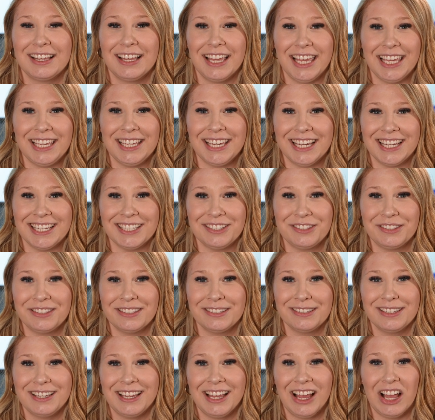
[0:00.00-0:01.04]
Hey guys,
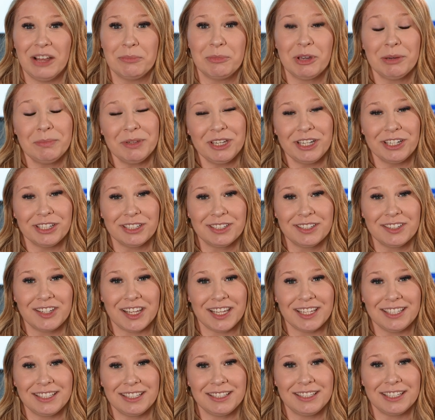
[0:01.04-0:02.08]
I'm coming here
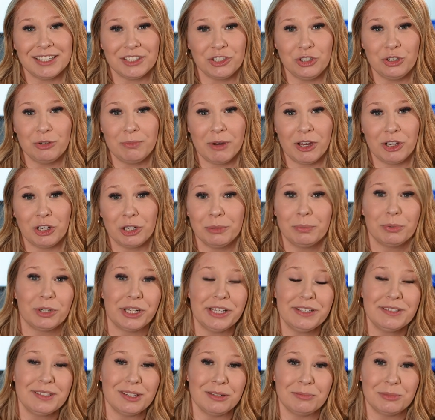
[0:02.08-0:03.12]
today to tell you about our
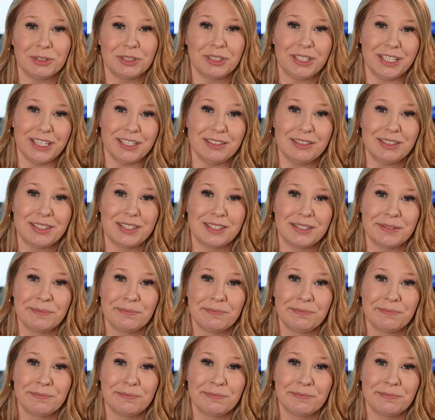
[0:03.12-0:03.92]
pre-assembled kits.